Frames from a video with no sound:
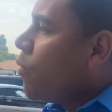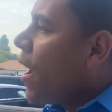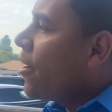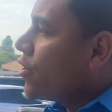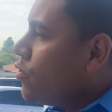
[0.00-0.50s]

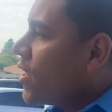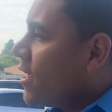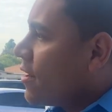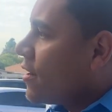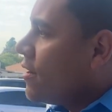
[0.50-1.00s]
Why are you
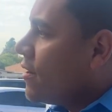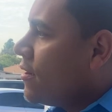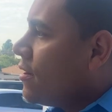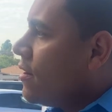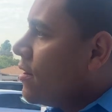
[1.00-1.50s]
here? do
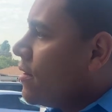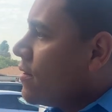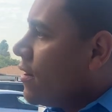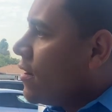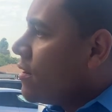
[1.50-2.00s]
screaming, at me,
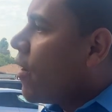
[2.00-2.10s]
fool.